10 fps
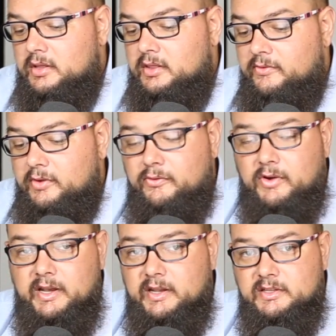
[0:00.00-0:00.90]
The
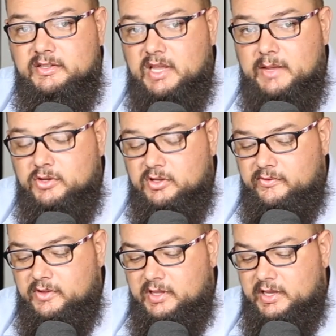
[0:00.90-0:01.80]
viewfinder is absolutely
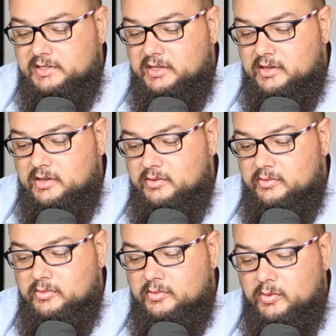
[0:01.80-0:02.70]
fantastic.
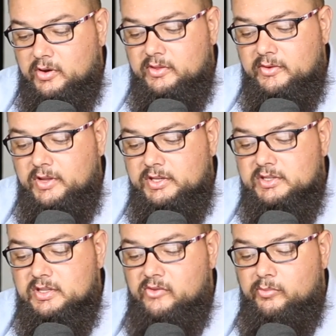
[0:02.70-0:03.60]
One of the
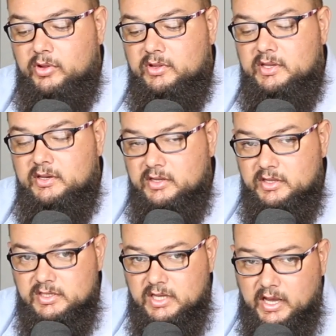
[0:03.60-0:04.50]
features that they've built in
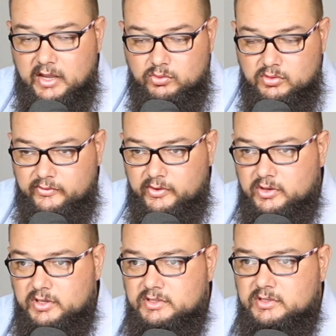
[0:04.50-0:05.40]
is eye
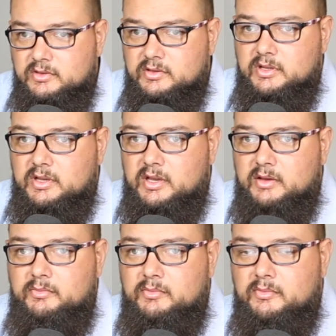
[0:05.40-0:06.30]
autofocus.
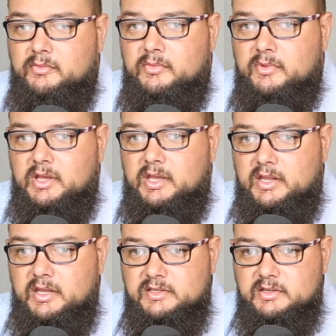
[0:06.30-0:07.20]
Um, it
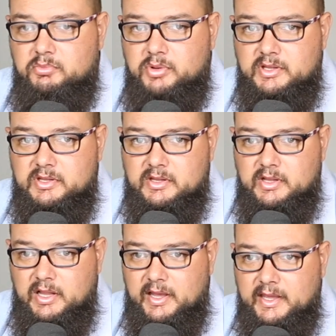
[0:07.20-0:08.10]
is a bit
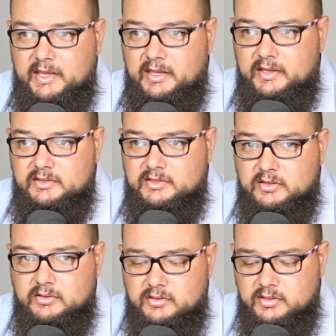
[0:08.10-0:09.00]
laggy
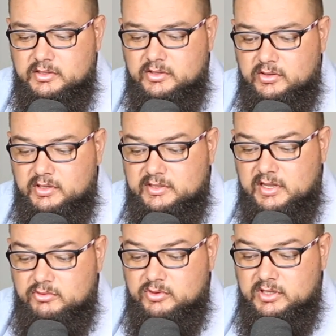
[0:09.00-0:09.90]
still. It's not the
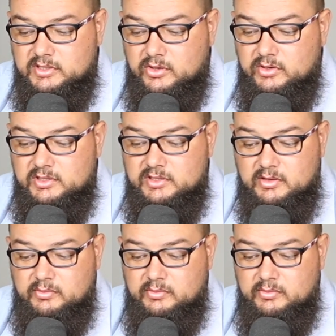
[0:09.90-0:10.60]
same as what the Sony's is.